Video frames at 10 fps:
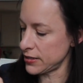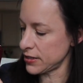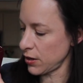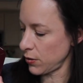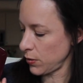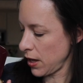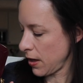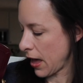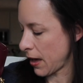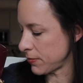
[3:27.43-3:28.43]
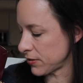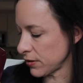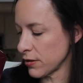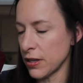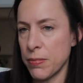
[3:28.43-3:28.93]
So
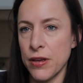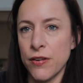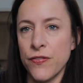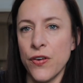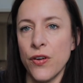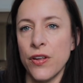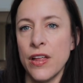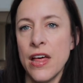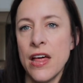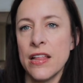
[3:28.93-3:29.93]
absolutely beautiful.